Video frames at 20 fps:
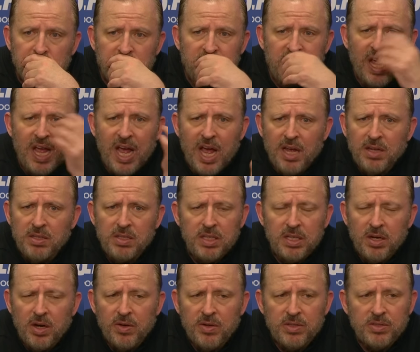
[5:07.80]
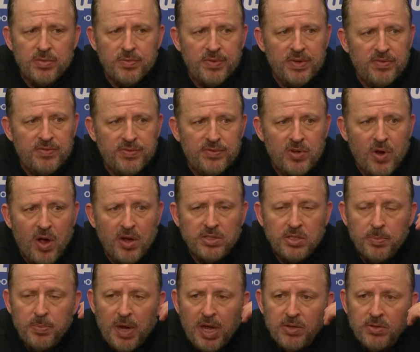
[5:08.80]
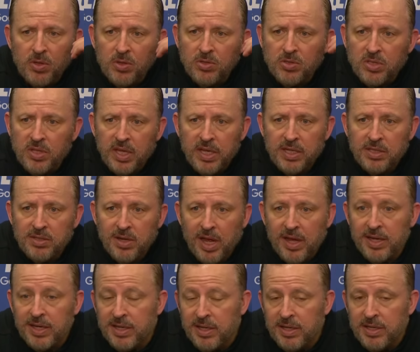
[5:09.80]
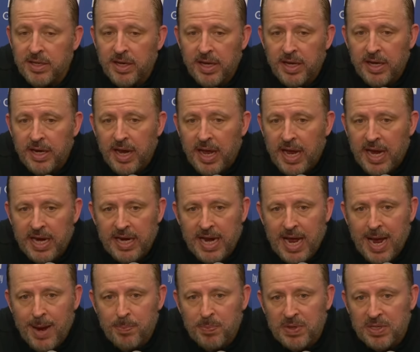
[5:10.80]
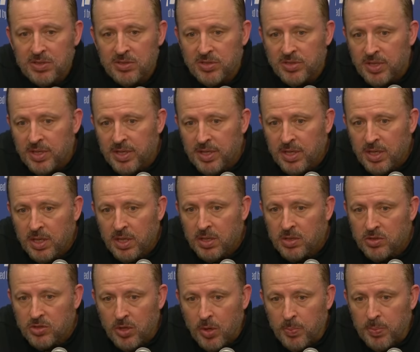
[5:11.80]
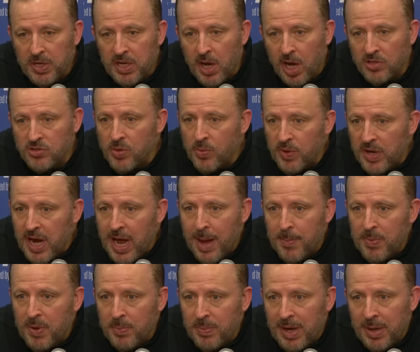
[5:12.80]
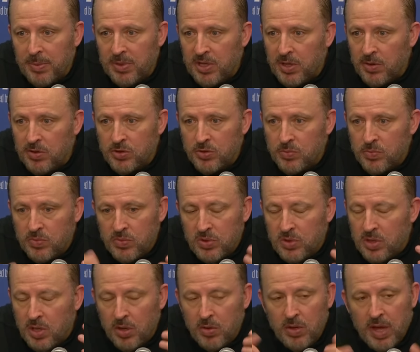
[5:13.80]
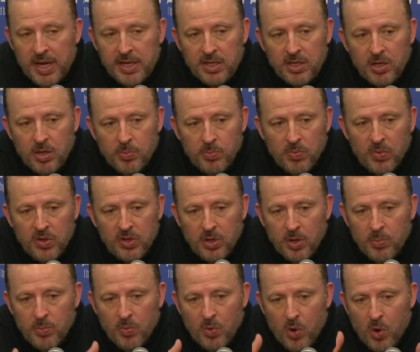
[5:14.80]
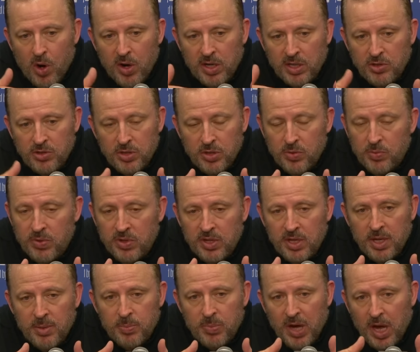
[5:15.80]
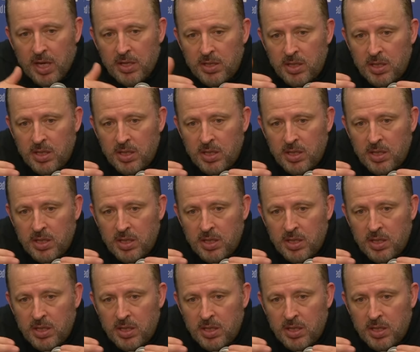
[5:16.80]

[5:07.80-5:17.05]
Nah, you know, we've talked about those things. Like it happens. So because of what happened, maybe there was, you know, like you're more in tune with it, but